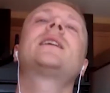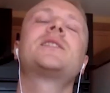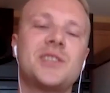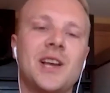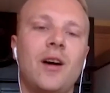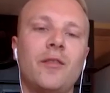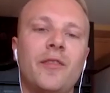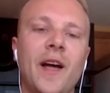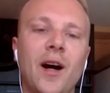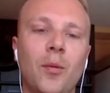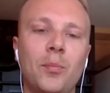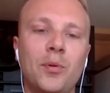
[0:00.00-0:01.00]

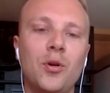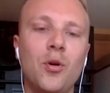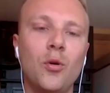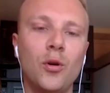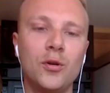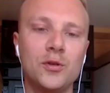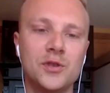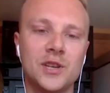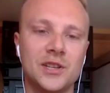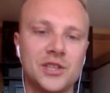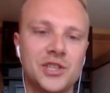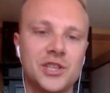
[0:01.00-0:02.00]
self-help gurus
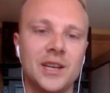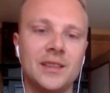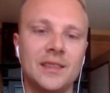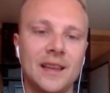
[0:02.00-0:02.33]
and shit.